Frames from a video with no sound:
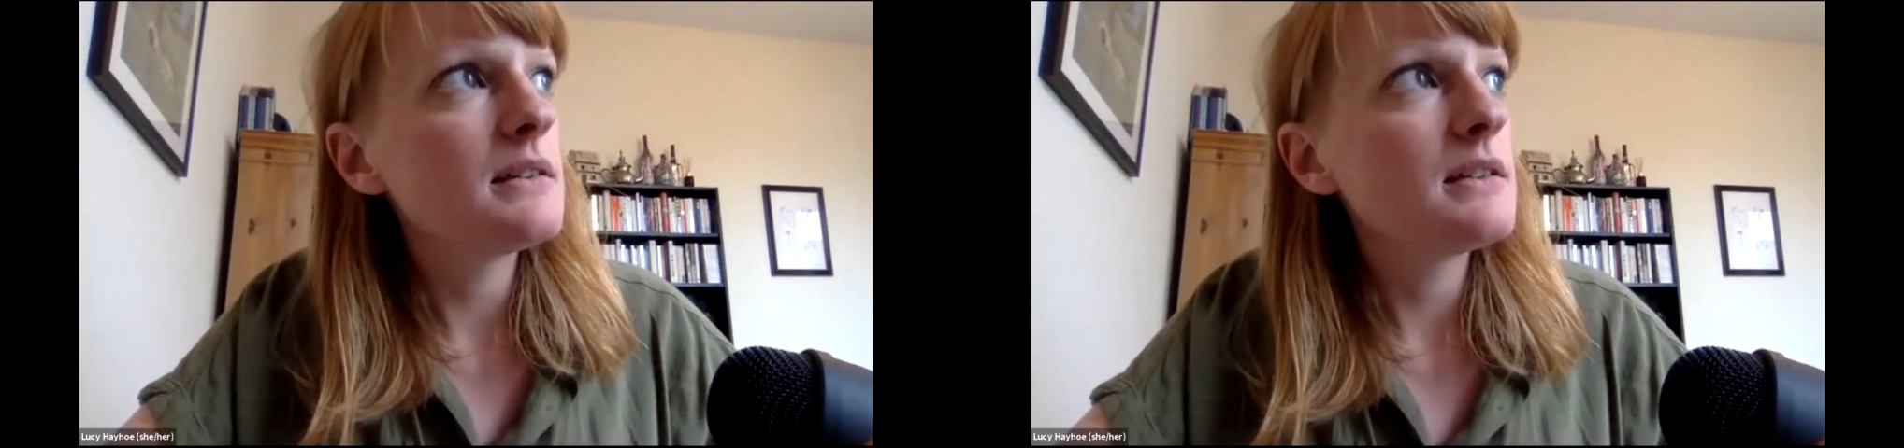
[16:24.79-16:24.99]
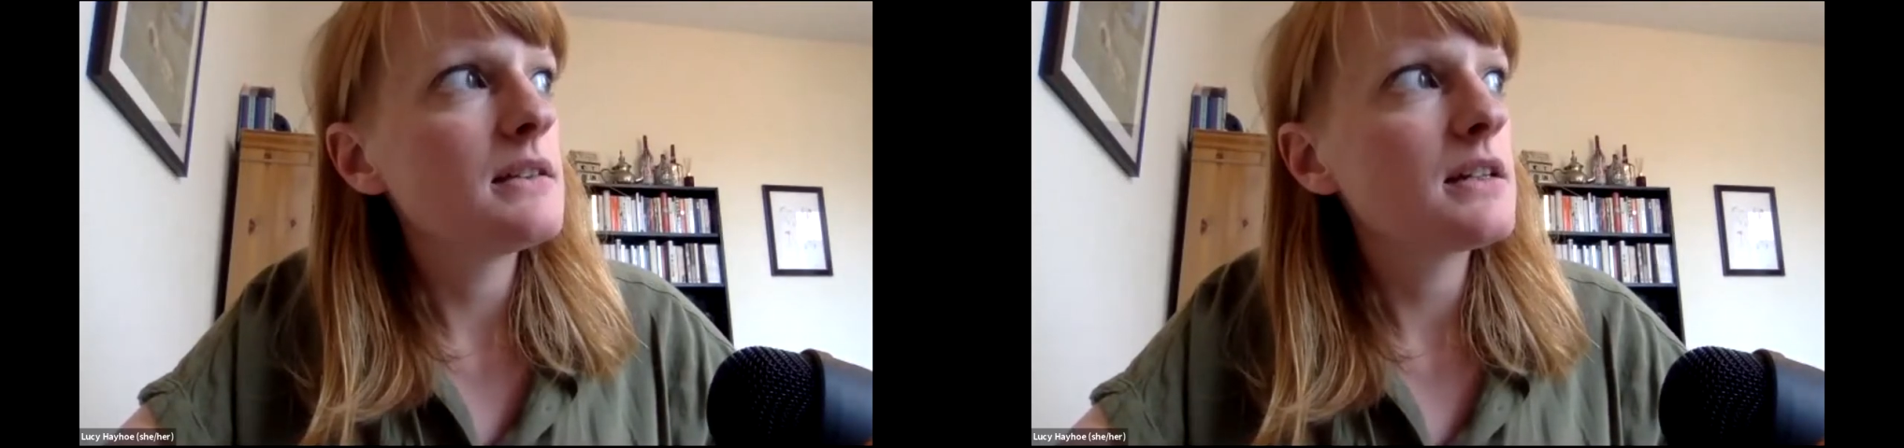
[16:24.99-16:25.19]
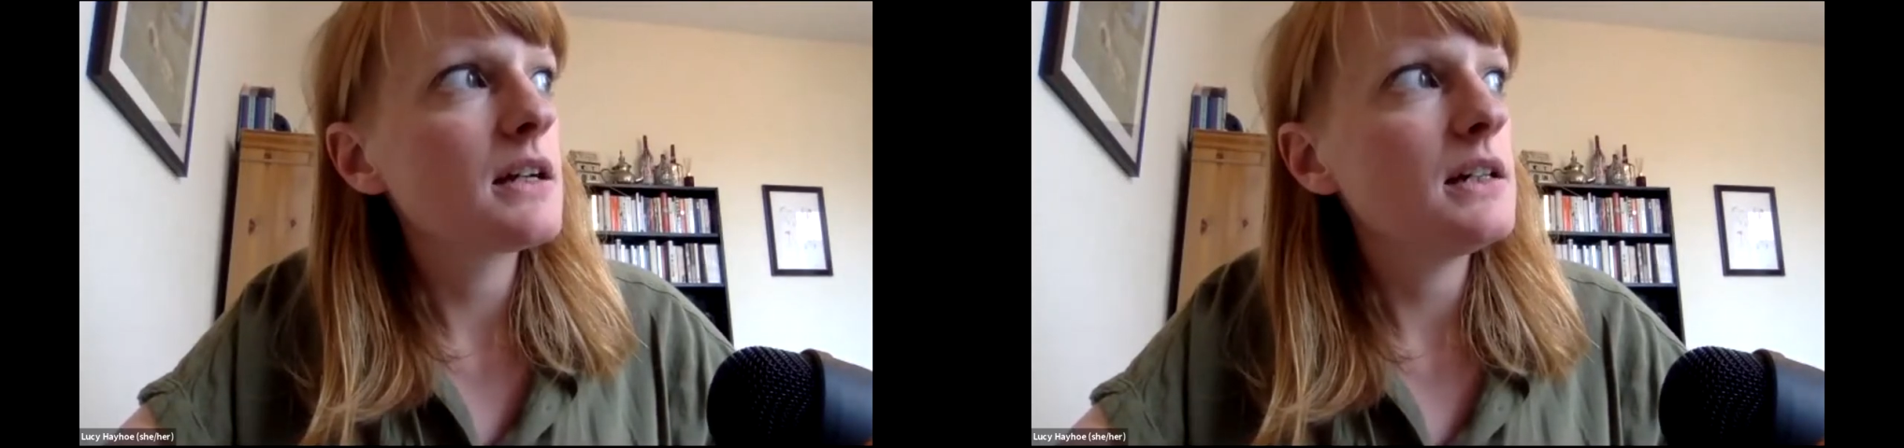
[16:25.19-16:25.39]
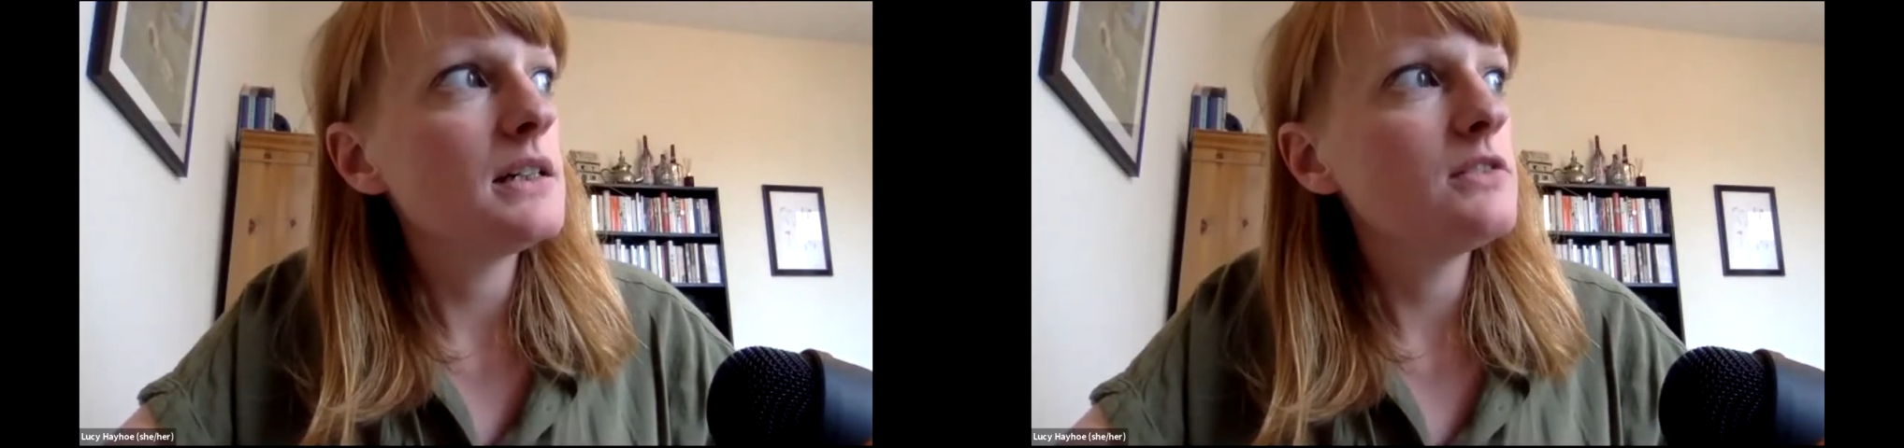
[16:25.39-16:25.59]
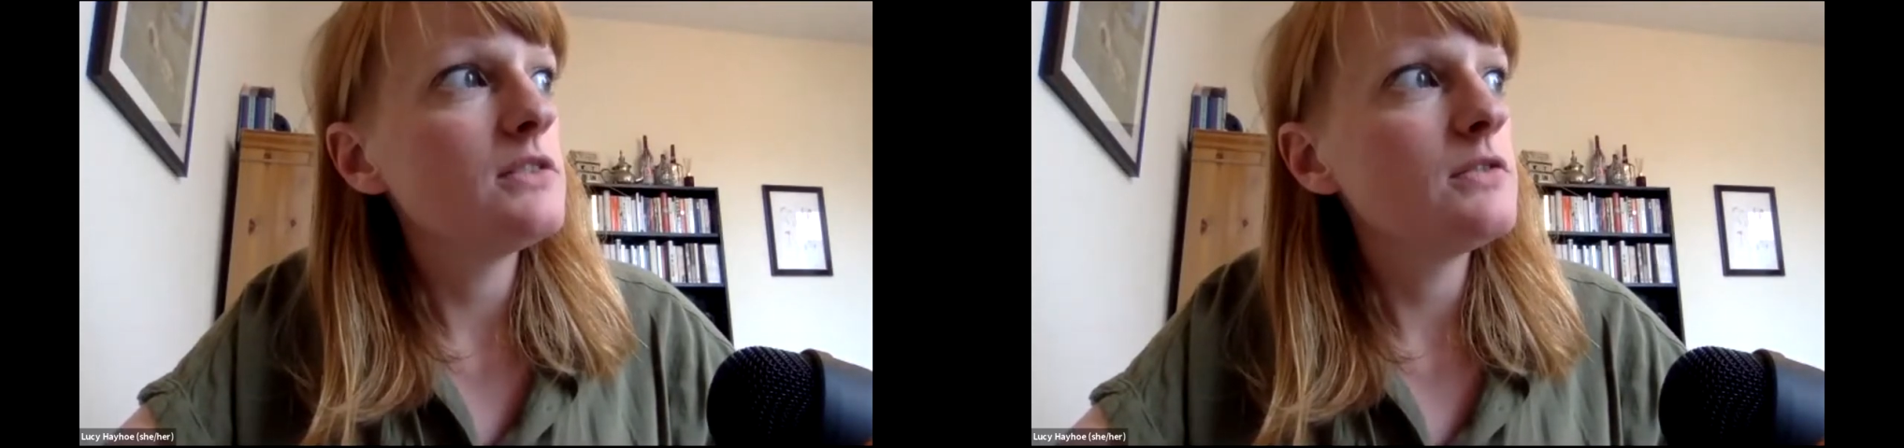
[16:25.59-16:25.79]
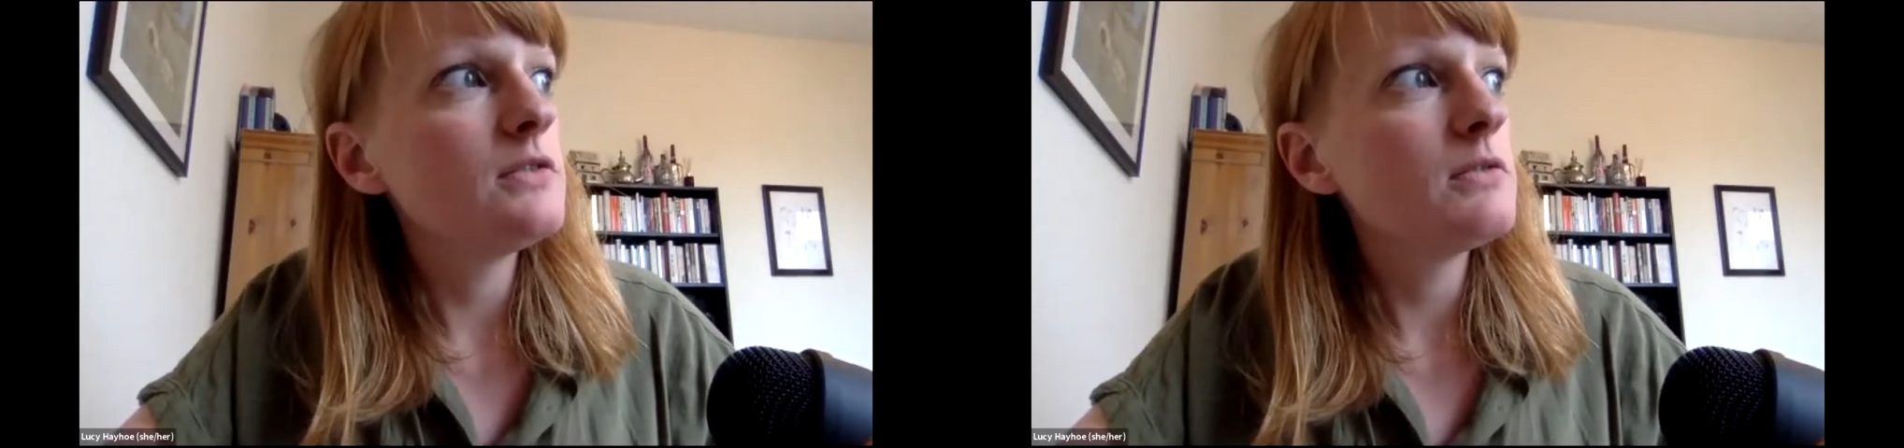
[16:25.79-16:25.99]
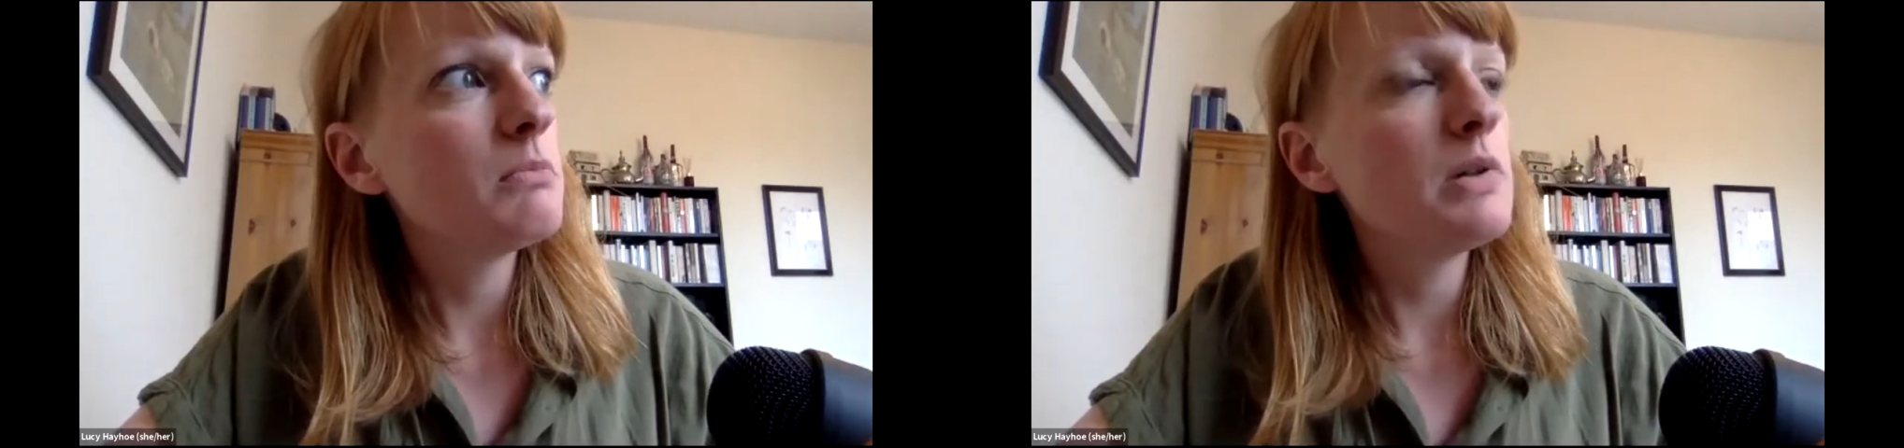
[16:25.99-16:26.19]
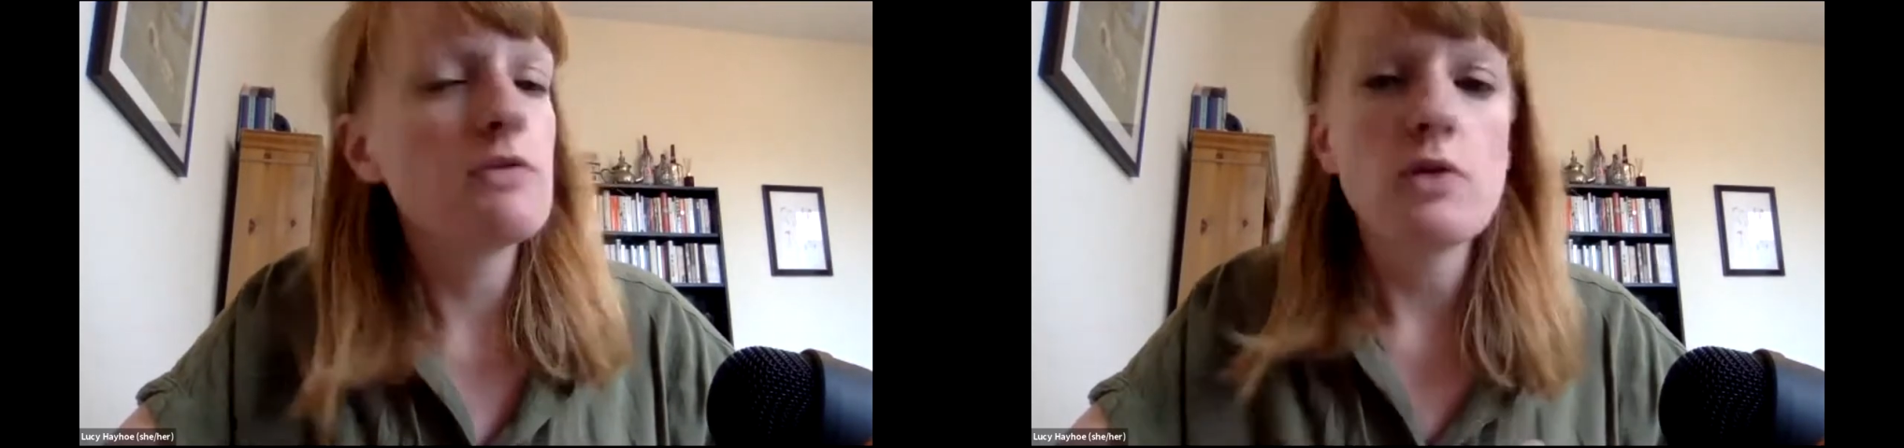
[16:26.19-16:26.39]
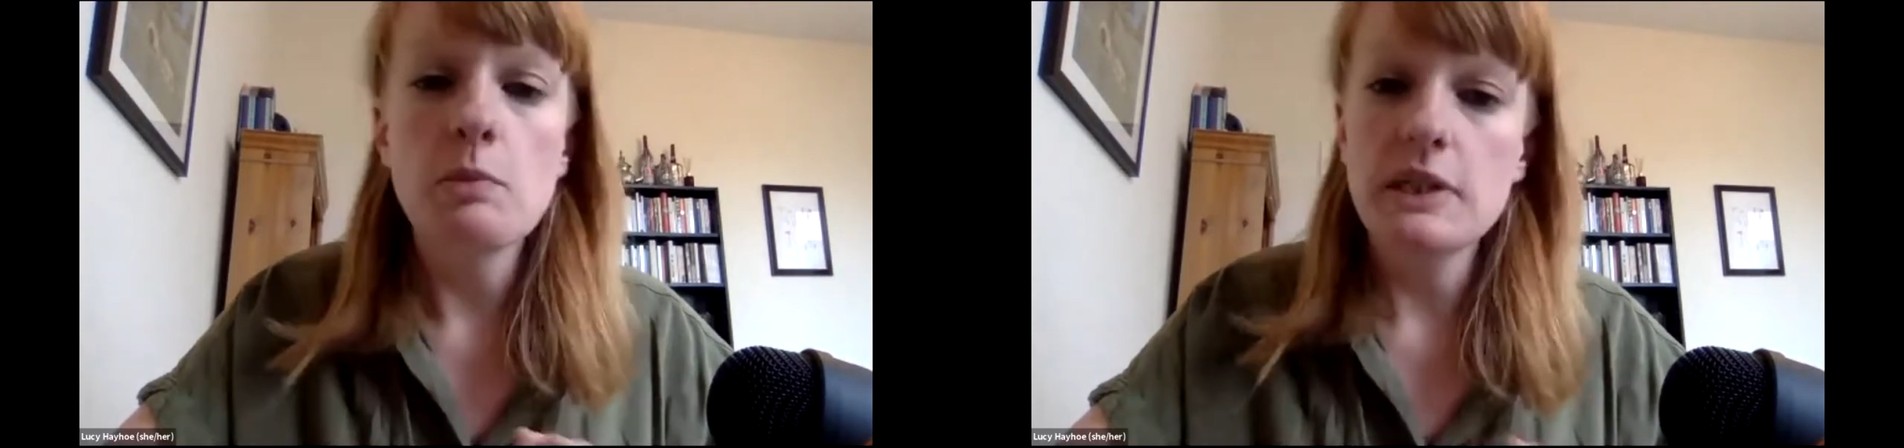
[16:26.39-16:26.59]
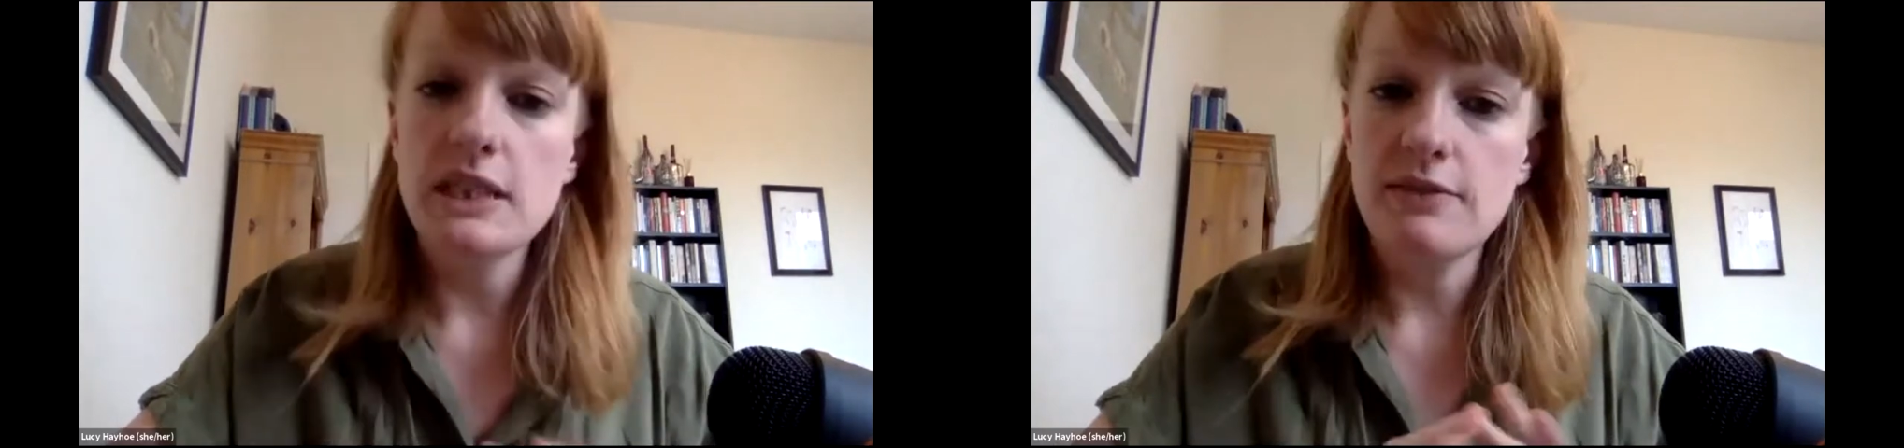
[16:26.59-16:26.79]
the kind of
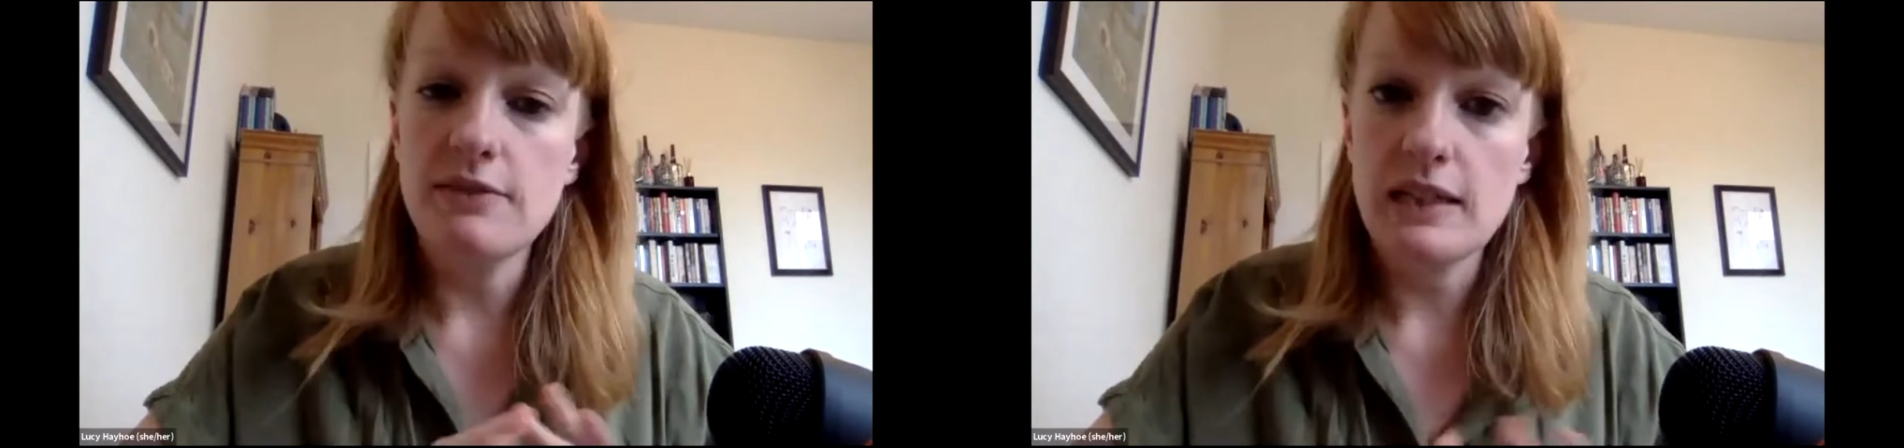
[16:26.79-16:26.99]
performative